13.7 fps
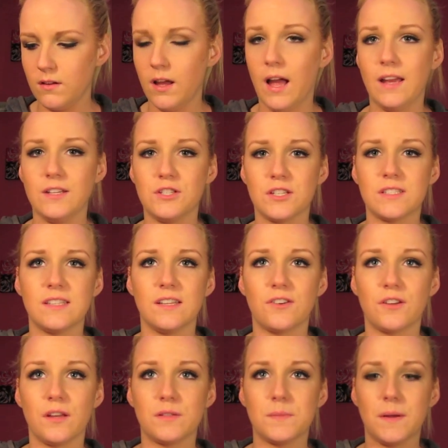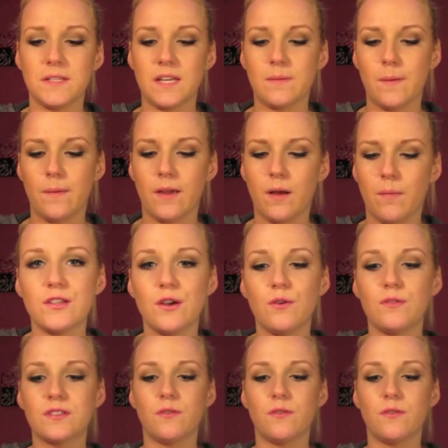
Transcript: I just literally was about to take my makeup off. So I was